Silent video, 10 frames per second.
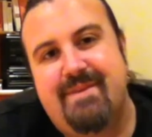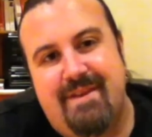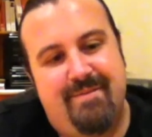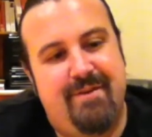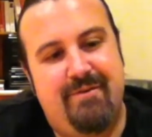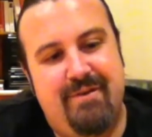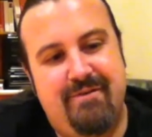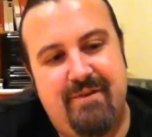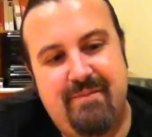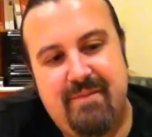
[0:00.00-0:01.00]
That'd be quite good
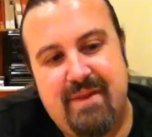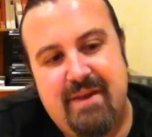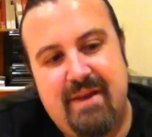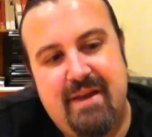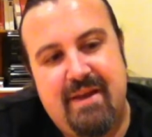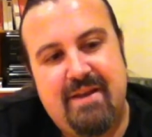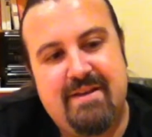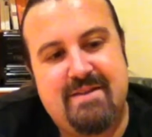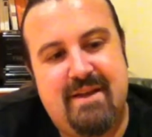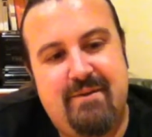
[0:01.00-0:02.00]
fun.
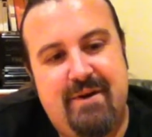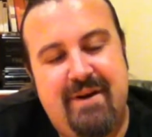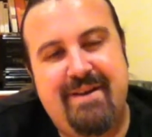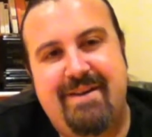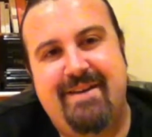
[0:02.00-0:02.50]
So,